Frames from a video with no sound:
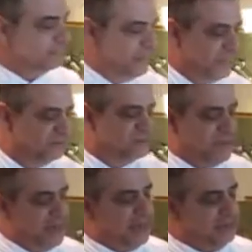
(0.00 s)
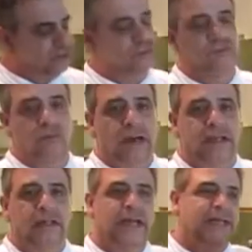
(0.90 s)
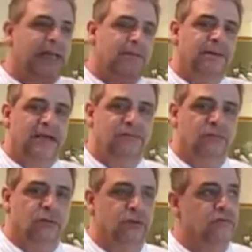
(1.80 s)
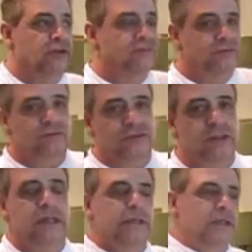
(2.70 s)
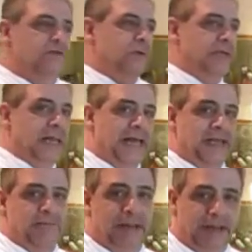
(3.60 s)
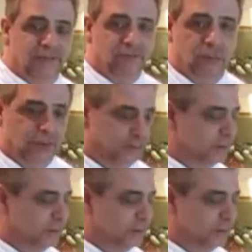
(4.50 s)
means that it turns white. Light can't pass through it. Translucent is when light can pass through it.